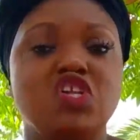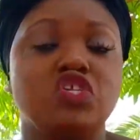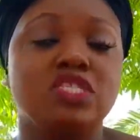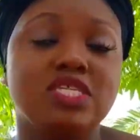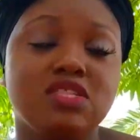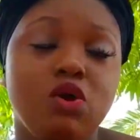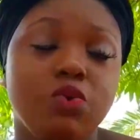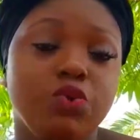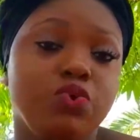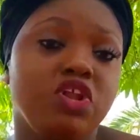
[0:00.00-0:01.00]
Just as how
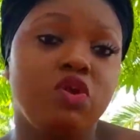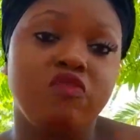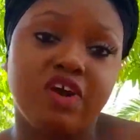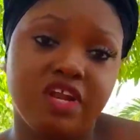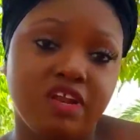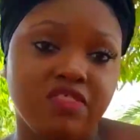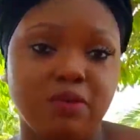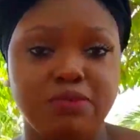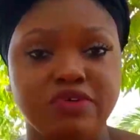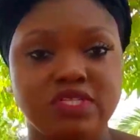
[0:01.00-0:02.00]
you would love on another
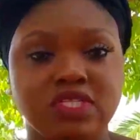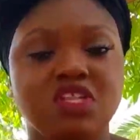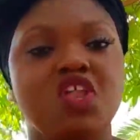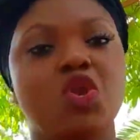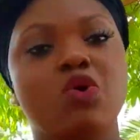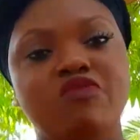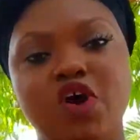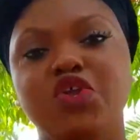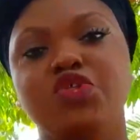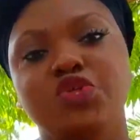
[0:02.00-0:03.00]
person, love
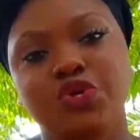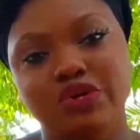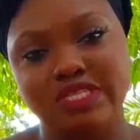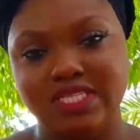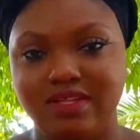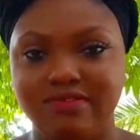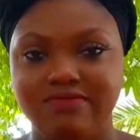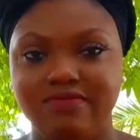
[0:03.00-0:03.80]
on yourself.